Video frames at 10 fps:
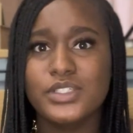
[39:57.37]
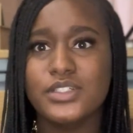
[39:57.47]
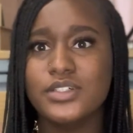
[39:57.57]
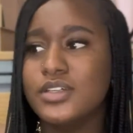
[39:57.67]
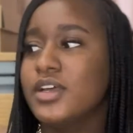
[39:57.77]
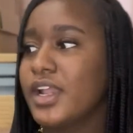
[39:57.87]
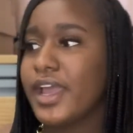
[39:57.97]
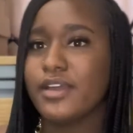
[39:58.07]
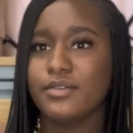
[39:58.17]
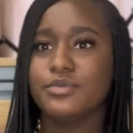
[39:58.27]
So
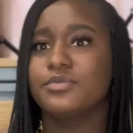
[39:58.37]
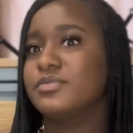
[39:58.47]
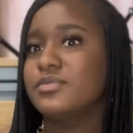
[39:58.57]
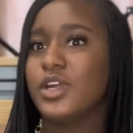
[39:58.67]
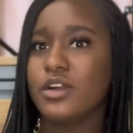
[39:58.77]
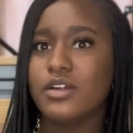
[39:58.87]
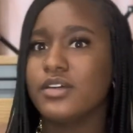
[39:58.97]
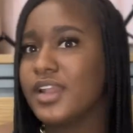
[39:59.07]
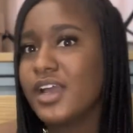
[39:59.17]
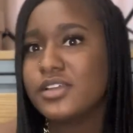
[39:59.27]
like,
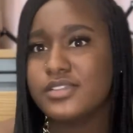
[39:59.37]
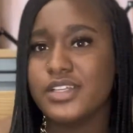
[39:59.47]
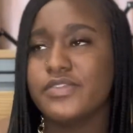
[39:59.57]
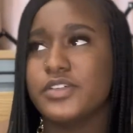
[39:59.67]
girl, lock yourself